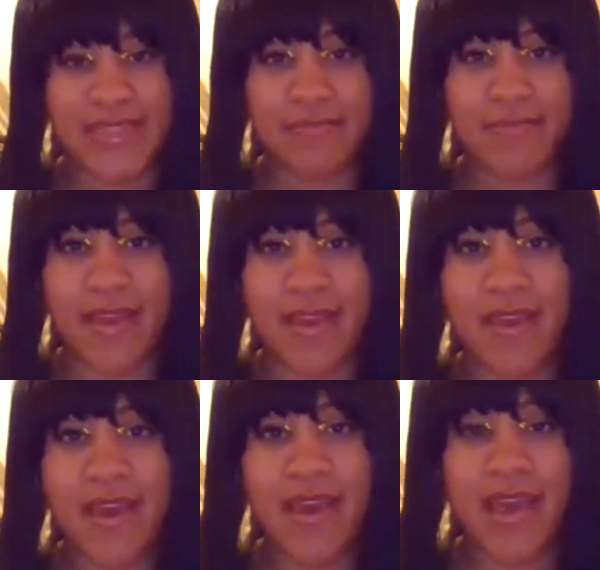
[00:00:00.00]

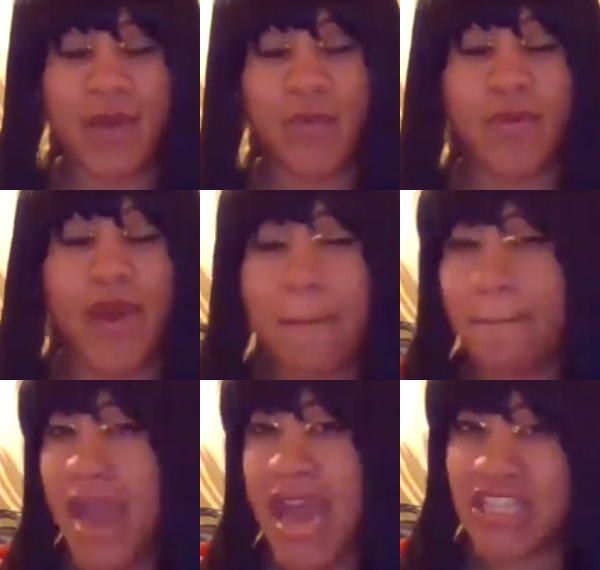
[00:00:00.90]
something and when
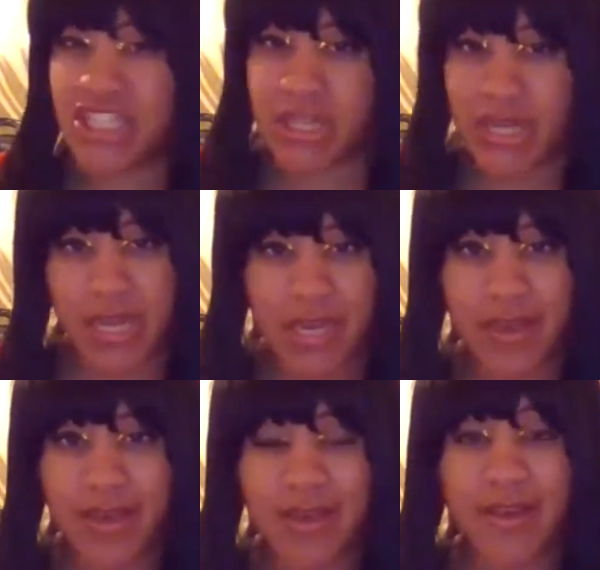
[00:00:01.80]
we're
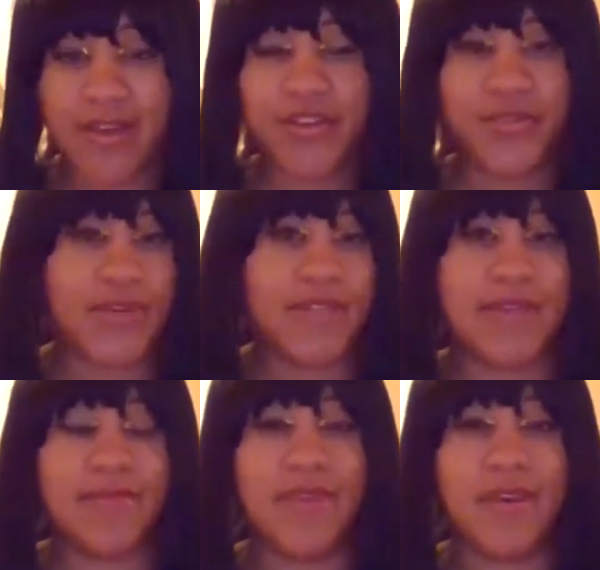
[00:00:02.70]
imagining doing
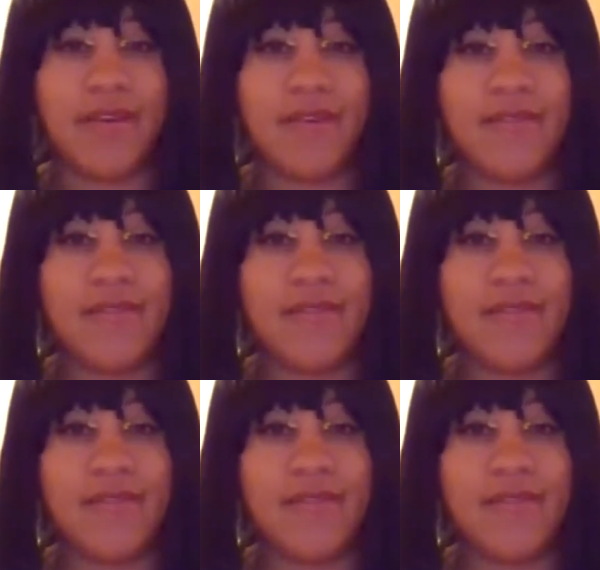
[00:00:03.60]
something.